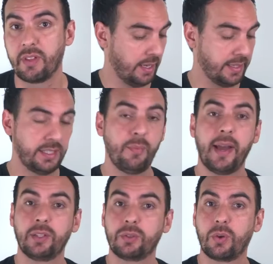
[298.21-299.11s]
a C
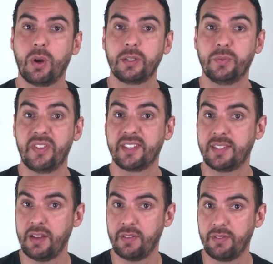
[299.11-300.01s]
minor chord with the
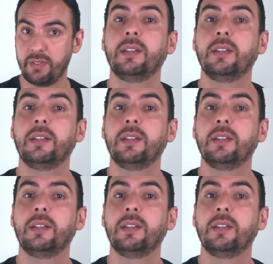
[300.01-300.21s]
7th.